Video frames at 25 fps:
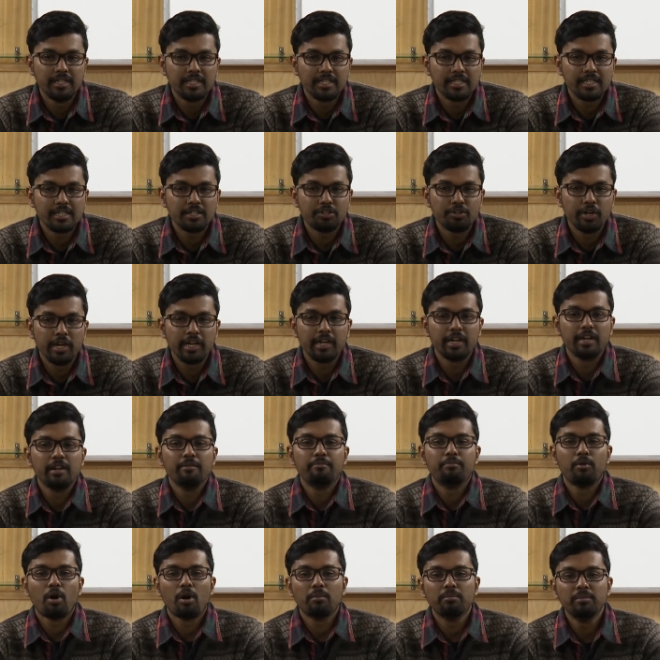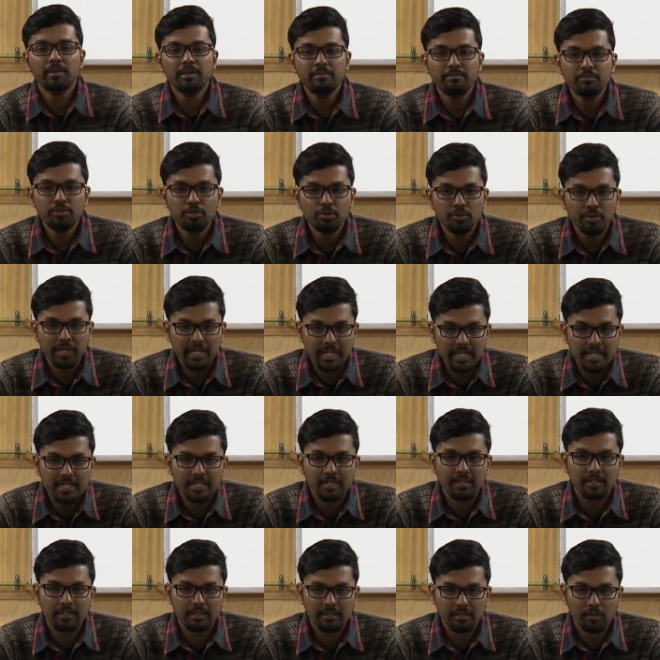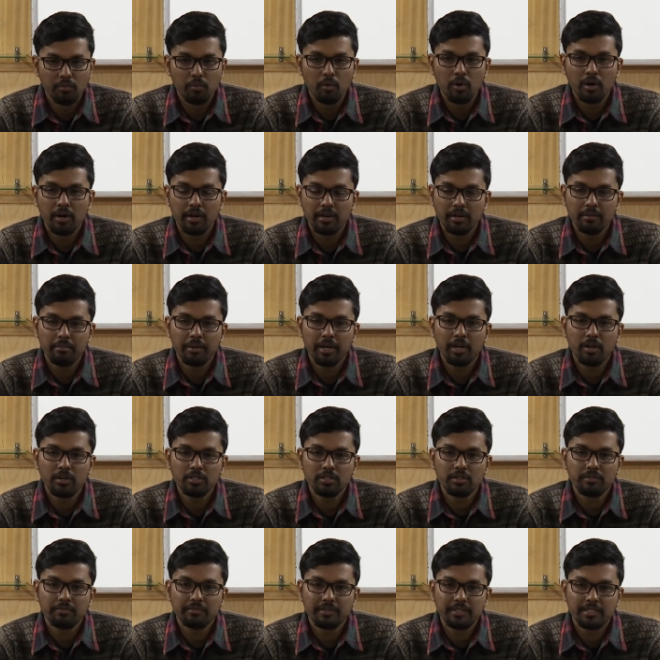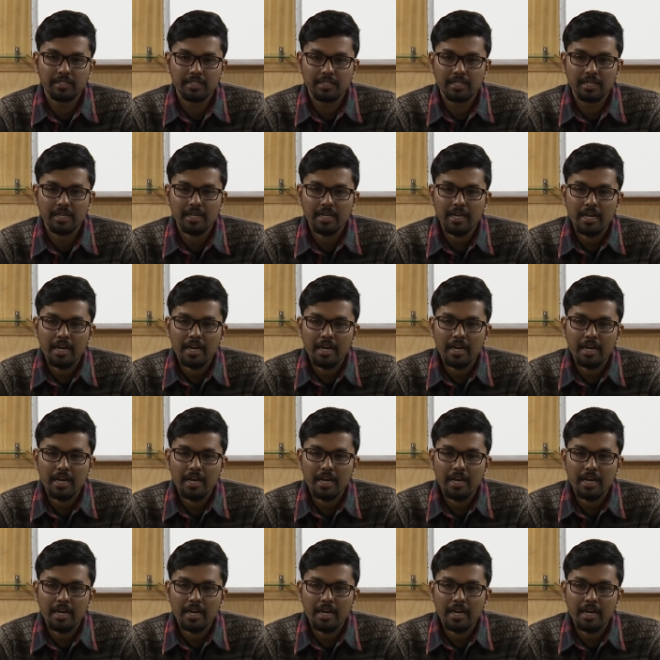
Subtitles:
doesn't create any problem to read the word because of its